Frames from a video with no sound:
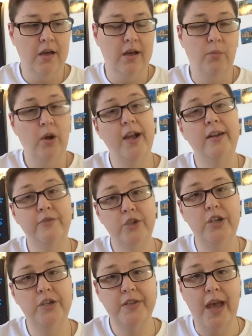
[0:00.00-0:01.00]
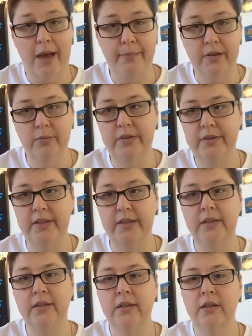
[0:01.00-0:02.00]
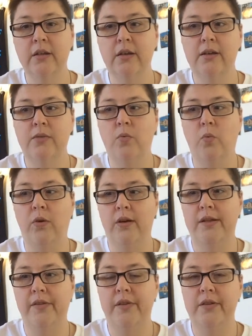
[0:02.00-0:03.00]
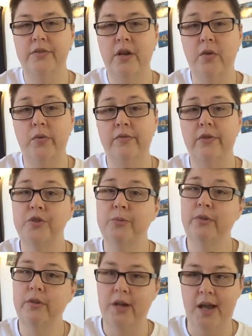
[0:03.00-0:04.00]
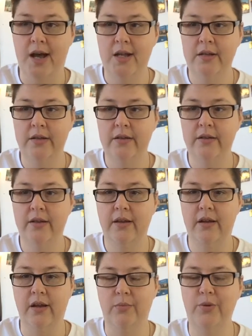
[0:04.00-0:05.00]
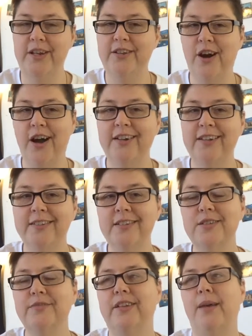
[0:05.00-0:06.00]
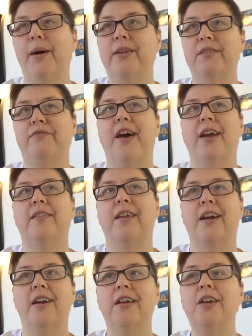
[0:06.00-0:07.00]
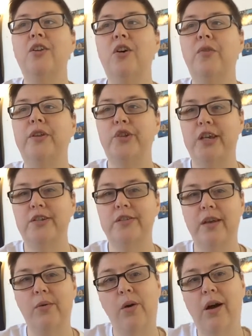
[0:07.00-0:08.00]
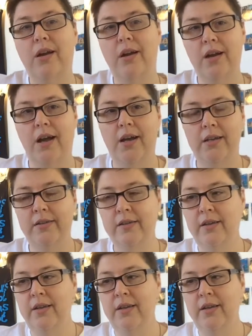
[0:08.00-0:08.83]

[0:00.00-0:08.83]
what kind of changes happen with T, what things are reversible or not. We talked extensively about the fact that I already know the changes I want are not